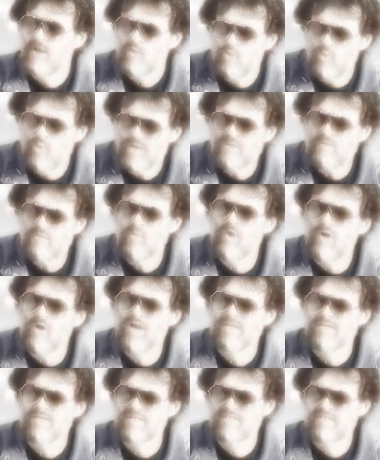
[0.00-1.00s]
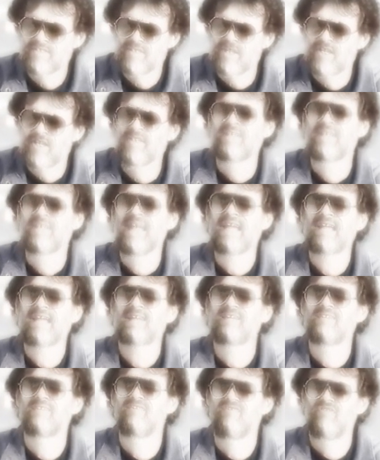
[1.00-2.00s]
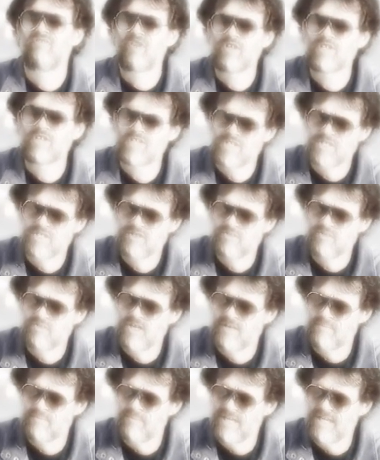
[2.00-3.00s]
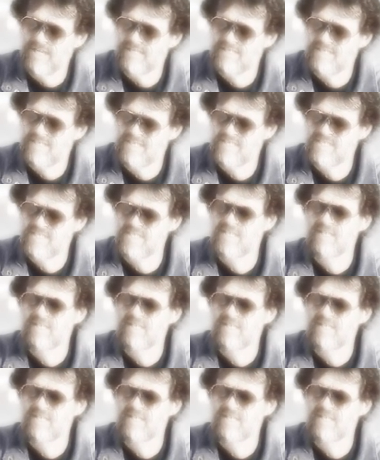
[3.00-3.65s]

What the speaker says: We want to connect first to our bodies